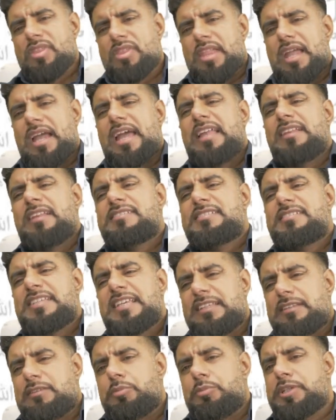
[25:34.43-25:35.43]
El
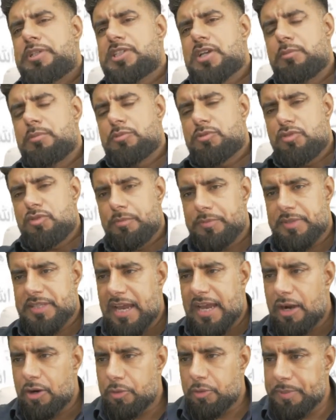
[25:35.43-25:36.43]
Cid, which comes from the
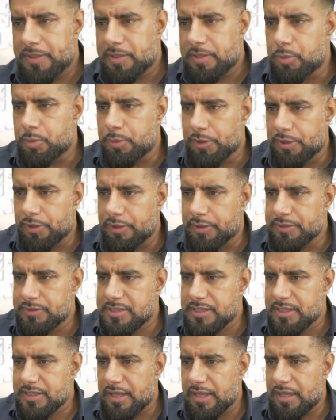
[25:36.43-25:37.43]
Arabic word,
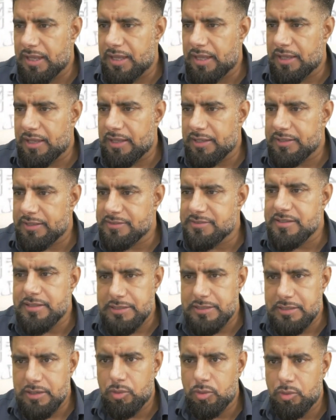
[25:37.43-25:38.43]
is a
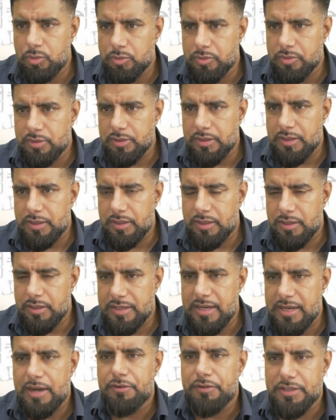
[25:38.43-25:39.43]
known
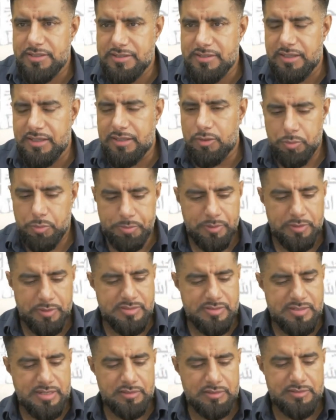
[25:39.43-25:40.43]
character or
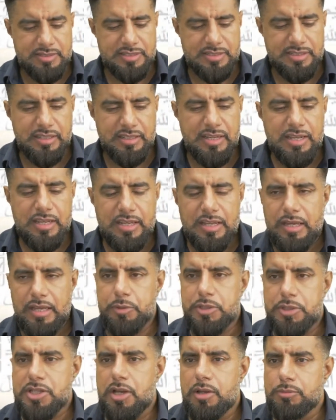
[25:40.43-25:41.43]
personality,
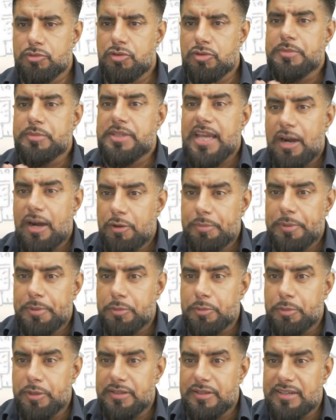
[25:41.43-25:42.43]
which comes from the Arabic
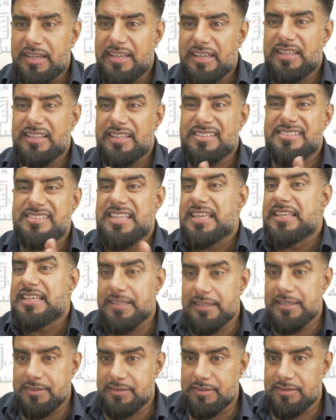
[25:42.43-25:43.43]
word Sayyid,